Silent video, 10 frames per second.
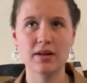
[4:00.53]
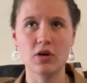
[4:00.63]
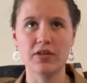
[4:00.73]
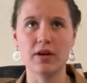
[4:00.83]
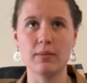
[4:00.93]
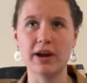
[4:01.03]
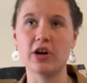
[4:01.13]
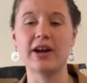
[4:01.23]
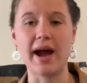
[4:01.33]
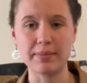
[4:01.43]
or the
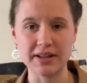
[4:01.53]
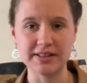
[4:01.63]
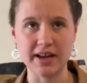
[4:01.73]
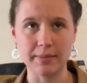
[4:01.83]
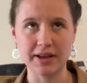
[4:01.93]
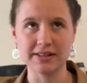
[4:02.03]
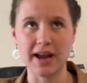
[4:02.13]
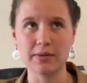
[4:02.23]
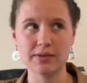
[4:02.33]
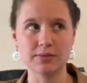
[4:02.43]
bigger gap this time, because
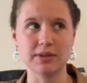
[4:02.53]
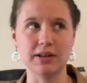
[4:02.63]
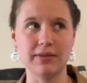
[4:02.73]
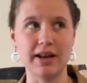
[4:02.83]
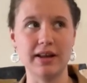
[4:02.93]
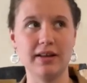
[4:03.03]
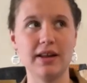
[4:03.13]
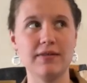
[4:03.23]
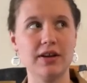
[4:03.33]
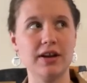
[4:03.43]
I was really ready
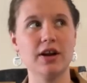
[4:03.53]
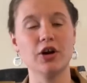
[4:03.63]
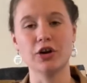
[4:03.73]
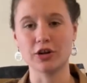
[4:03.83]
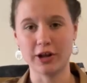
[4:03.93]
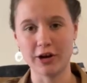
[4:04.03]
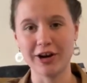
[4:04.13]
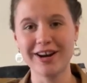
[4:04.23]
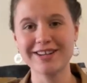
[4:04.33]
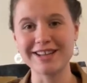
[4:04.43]
even
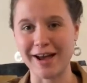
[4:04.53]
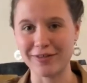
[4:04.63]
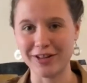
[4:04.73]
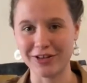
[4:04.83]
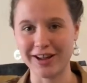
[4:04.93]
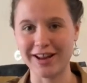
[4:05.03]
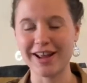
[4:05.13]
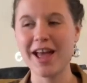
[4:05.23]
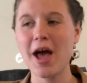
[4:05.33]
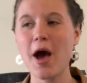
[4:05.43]
earlier to have another kid.
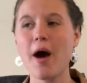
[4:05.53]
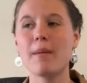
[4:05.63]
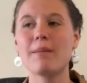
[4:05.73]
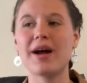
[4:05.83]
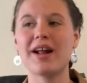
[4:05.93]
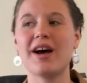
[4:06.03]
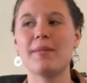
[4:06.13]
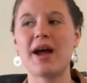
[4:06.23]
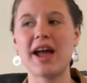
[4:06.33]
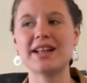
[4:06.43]
But
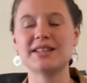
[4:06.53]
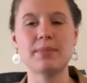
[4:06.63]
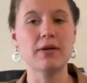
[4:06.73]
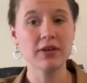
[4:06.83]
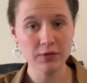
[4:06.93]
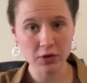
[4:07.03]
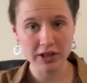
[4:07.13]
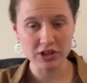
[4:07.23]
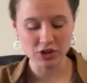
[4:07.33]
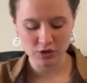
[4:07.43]
um, I had some pelvic floor
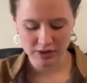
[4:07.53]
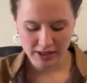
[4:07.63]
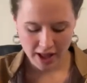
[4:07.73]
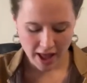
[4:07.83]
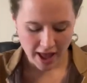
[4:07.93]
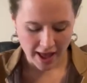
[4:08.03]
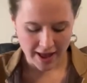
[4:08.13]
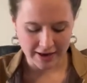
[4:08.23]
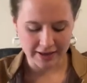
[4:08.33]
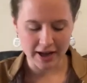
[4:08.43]
issues
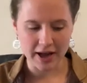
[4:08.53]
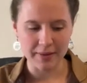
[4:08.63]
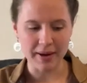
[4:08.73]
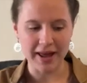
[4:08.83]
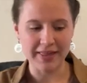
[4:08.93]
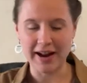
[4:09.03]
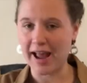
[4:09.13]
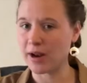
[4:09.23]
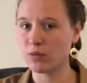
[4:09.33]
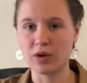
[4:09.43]
and um, I, that I
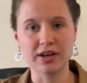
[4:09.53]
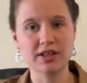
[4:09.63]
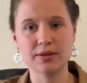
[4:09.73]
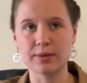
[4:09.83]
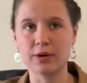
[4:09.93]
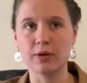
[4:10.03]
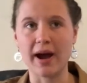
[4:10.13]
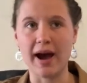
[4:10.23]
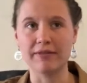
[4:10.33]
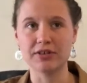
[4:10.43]
hadn't worked through
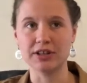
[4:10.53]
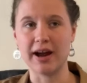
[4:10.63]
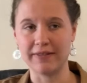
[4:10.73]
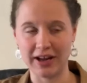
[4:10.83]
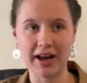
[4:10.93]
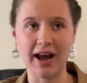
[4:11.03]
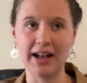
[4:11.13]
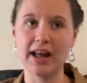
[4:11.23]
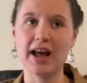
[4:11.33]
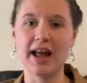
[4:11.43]
after having
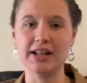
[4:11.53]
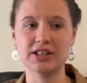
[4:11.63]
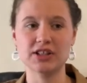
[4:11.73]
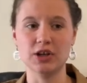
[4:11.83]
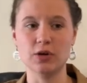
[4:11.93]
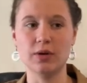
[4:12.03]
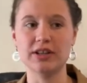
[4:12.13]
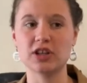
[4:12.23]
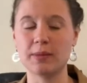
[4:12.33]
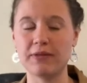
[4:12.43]
Kyla, and so
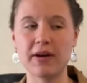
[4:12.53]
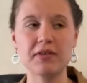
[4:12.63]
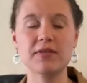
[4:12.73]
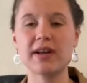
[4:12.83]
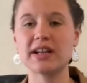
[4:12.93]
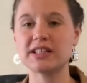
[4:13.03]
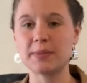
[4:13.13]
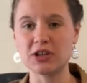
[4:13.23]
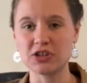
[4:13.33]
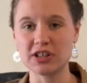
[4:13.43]
it took me forever to find a
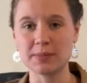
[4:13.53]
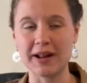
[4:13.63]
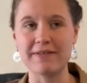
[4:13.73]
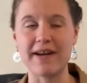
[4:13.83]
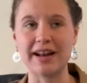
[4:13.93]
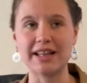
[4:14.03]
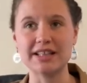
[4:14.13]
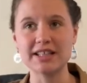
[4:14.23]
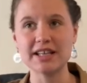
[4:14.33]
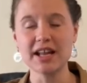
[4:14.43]
specialist, but I finally
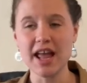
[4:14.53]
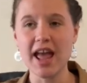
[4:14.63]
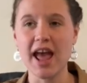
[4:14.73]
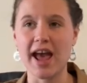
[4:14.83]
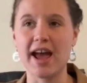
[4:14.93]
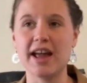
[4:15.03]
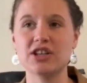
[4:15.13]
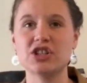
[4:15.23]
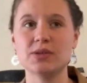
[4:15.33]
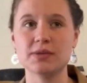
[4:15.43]
did, and
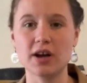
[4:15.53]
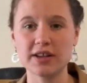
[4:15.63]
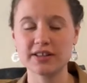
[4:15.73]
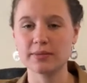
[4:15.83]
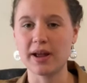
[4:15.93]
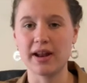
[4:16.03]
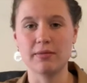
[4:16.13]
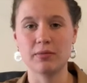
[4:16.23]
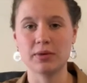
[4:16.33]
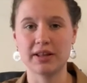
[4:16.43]
she was awesome
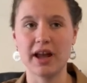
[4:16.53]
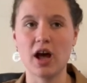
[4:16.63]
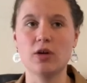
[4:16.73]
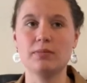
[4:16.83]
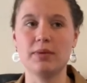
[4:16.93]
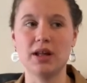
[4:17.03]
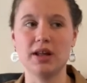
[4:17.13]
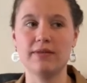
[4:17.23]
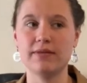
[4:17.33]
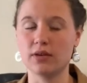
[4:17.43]
and really helped
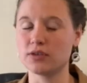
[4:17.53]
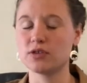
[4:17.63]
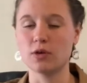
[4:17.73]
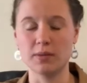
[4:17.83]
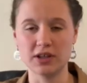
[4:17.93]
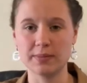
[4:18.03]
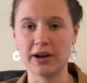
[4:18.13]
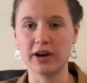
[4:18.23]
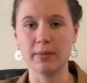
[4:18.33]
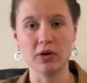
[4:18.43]
me feel so much
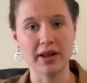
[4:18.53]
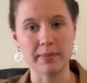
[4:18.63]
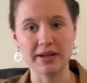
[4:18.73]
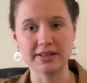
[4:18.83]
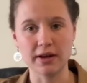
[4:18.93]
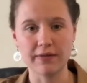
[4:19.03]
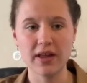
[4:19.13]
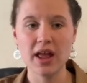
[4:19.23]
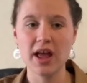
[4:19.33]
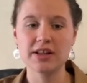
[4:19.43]
better and more like myself.
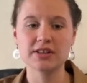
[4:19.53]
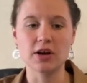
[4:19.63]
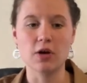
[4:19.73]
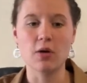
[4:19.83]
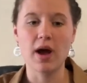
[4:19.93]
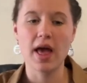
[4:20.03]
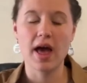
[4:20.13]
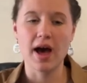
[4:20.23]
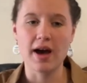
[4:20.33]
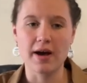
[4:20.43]
So
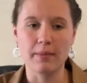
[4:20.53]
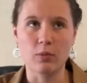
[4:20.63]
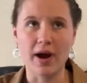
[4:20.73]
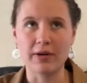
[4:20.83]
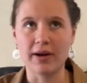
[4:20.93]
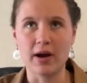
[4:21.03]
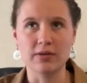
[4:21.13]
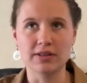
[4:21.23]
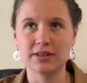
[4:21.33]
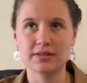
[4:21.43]
um, right
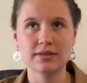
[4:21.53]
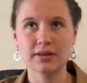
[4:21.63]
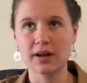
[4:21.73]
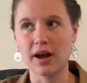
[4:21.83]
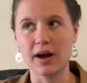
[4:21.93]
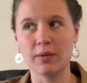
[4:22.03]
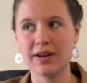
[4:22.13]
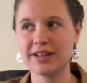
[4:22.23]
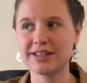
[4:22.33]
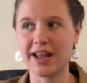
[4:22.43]
around, I wanna
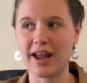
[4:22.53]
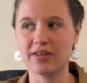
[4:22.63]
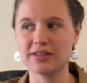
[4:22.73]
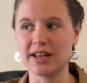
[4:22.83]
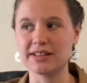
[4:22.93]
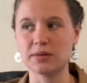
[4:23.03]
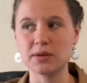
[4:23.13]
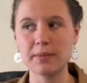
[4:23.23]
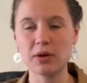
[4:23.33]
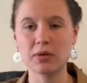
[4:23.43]
say it was like
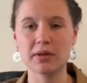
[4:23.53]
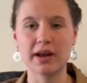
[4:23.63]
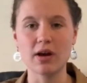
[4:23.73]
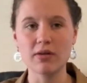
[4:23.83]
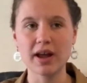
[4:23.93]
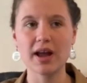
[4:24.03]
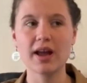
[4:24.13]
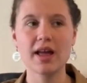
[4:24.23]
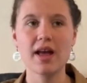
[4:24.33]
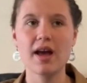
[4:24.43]
September, we were like,
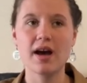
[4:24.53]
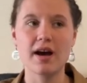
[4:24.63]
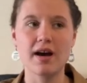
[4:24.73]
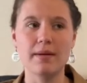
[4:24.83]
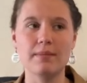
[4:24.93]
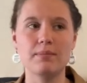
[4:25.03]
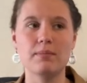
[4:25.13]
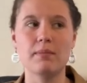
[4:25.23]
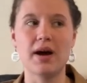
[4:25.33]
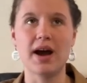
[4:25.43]
okay, um,
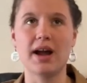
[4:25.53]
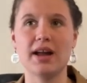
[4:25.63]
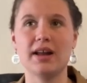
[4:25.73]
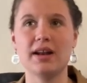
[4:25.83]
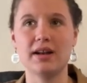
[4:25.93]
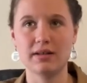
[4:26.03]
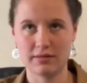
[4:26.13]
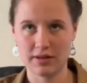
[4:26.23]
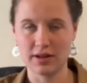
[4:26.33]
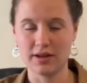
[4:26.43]
my
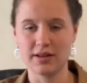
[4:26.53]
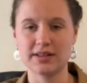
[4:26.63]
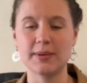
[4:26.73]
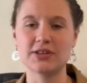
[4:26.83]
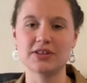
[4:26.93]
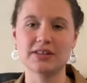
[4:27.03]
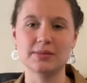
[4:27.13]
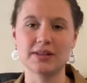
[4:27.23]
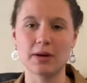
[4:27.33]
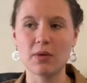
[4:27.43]
the specialist
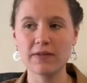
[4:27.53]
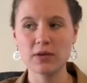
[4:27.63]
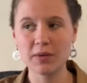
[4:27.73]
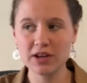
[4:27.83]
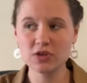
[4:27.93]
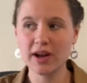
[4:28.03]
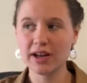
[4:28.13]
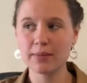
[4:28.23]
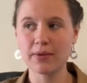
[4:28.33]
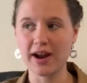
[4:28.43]
was like, well, if you want to try
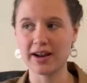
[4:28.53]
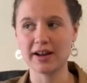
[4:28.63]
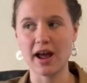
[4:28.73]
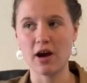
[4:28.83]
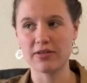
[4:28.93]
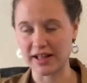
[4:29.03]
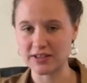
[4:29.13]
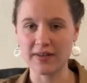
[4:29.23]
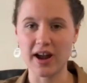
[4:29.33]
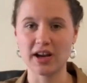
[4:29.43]
and get pregnant now,
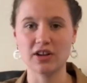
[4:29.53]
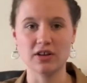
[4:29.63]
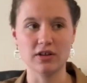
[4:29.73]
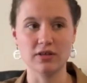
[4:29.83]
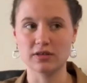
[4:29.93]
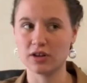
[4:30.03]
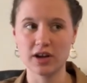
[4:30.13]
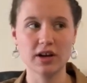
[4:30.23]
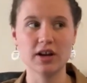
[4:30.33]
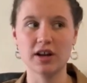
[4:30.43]
that's fine, you're
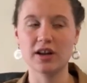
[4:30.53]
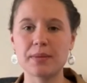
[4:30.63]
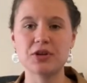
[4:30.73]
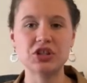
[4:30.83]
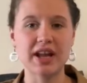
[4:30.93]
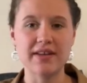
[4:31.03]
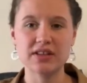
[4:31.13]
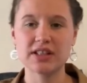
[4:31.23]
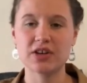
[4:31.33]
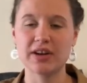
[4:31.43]
looking good. Remember, she gave
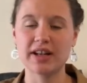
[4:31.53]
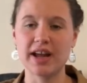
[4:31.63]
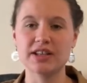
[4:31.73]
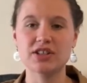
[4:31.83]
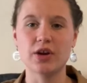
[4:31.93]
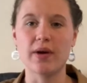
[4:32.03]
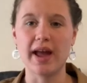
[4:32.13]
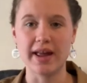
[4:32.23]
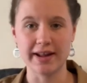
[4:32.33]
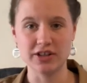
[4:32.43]
us the green light to go
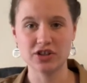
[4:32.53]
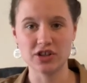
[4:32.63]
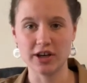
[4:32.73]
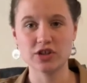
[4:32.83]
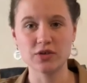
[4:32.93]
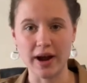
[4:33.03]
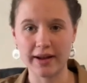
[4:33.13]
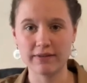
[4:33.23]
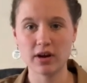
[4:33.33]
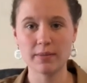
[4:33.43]
ahead and start
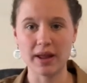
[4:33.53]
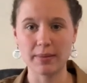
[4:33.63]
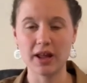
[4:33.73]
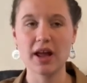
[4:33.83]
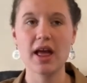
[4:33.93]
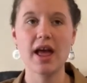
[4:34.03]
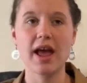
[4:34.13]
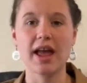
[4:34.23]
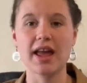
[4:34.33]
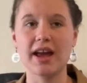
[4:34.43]
trying for a baby,
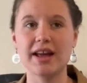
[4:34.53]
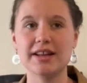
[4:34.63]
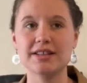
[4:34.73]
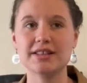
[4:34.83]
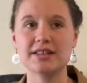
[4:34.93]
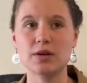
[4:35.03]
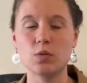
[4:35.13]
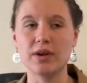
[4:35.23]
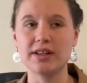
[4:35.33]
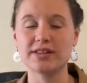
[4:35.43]
and
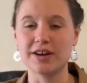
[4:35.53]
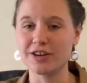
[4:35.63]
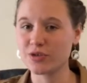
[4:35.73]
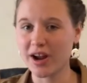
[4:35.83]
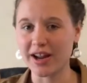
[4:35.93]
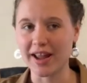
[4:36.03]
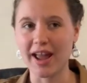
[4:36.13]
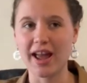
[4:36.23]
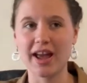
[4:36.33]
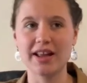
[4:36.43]
we started trying,
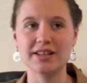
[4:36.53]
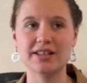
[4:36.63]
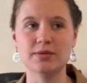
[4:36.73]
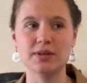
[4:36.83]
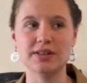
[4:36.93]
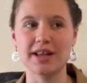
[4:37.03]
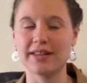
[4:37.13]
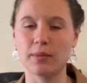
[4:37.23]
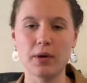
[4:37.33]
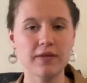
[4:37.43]
and it was
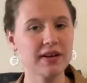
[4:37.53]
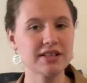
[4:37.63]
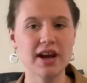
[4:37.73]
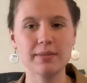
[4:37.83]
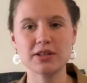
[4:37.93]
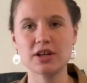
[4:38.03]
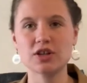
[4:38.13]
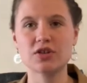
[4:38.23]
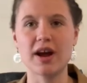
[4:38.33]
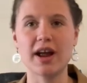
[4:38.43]
like the perfect time to
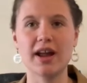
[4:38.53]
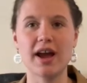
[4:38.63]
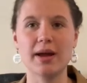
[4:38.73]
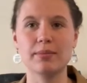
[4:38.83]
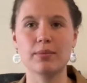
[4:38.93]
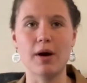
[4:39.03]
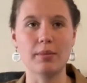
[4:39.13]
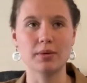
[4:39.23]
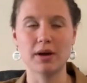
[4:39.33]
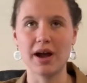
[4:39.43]
start trying. I,
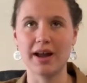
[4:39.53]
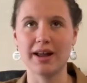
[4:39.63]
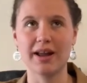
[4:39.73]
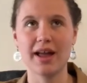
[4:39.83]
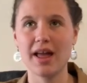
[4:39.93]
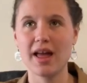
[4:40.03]
I